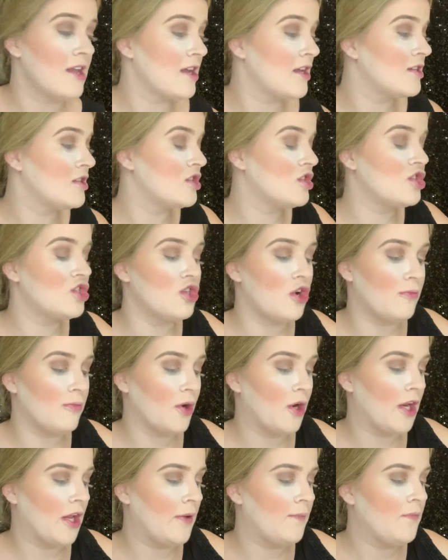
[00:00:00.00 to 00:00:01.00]
It's so
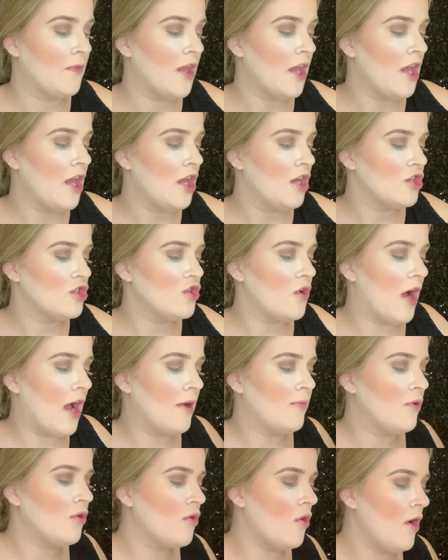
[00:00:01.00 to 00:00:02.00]
pretty. So
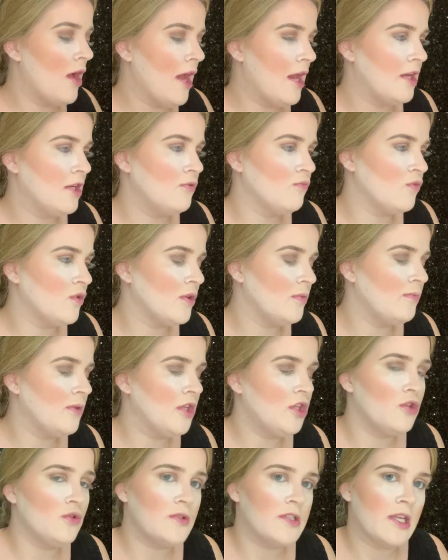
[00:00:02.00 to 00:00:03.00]
I will go ahead and be
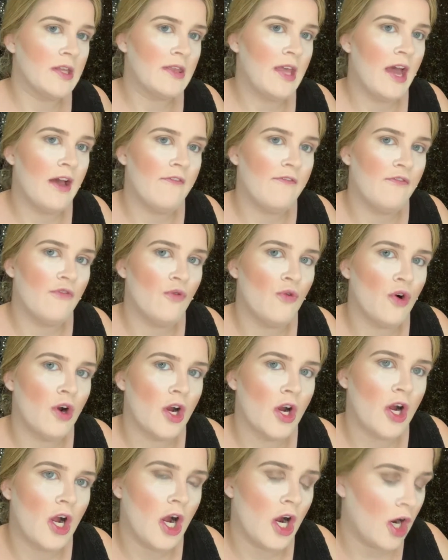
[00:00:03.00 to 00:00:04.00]
using that
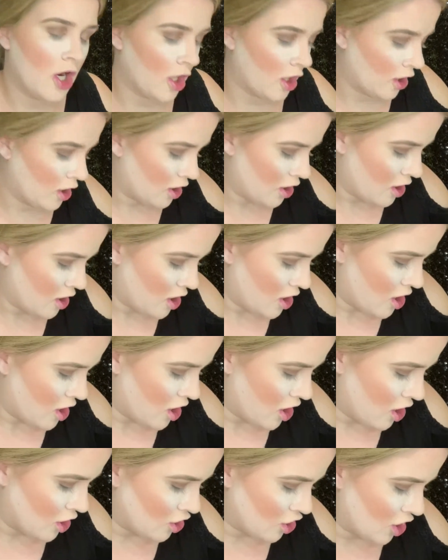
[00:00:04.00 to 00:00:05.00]
for our
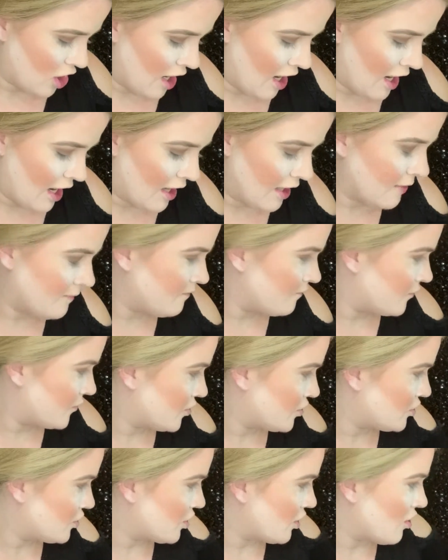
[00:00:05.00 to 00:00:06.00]
under eye.
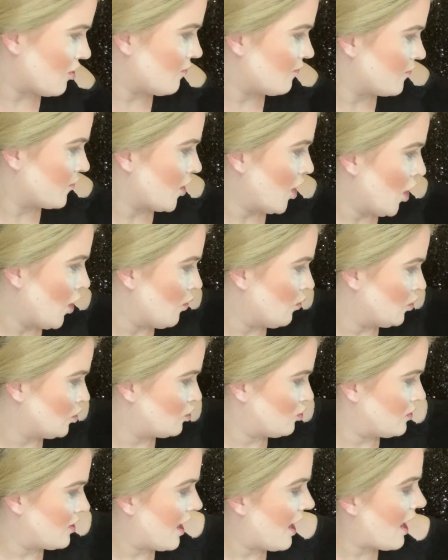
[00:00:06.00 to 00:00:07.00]
So we'll
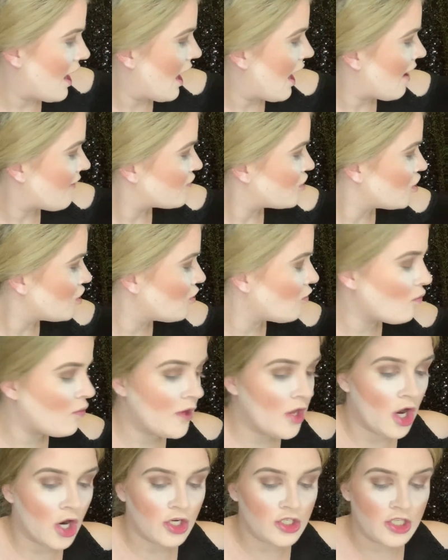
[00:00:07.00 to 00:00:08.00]
do that after
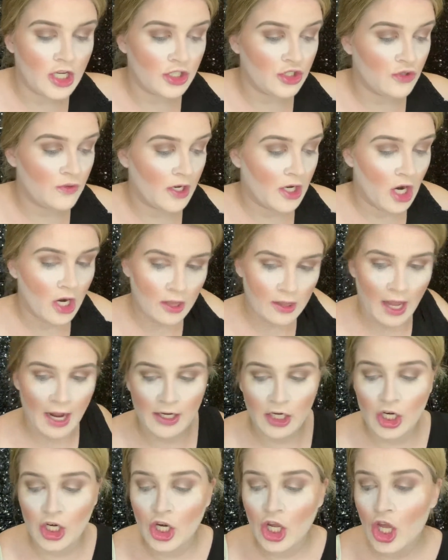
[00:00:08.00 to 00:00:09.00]
we are done doing our
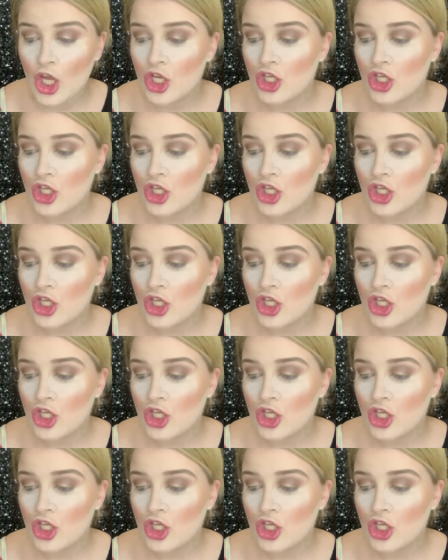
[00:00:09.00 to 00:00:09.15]
liner.